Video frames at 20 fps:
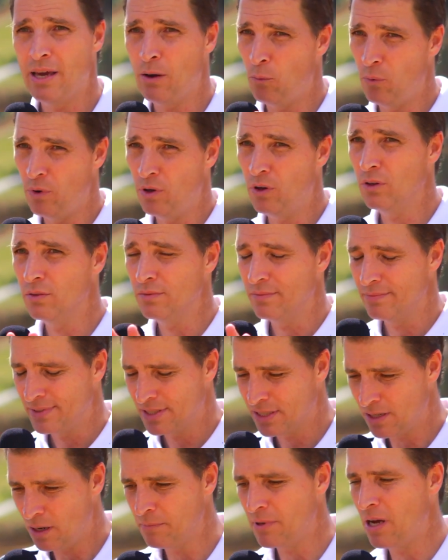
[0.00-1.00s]
It will
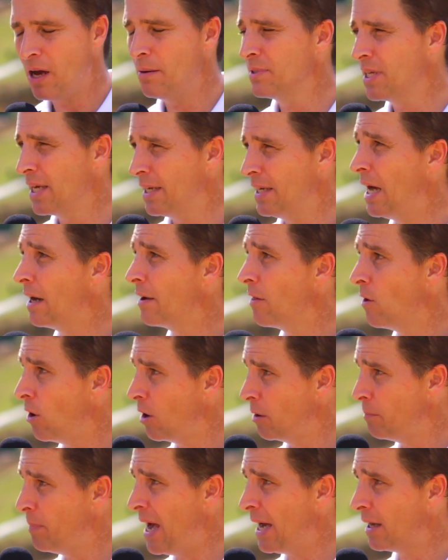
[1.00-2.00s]
sometimes get down to the
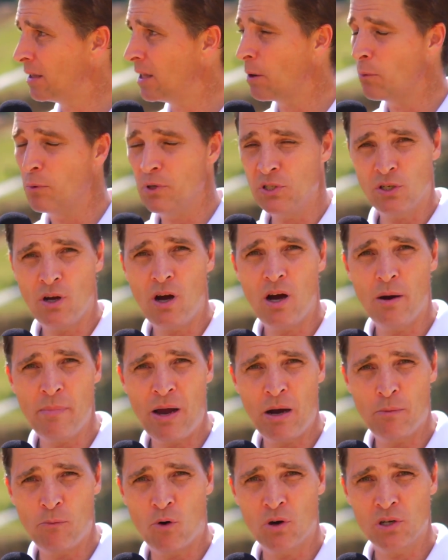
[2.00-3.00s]
hard pack like we saw at
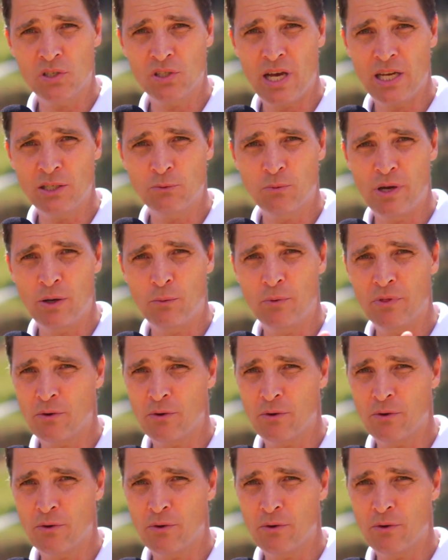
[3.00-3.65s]
Mount Morris last week.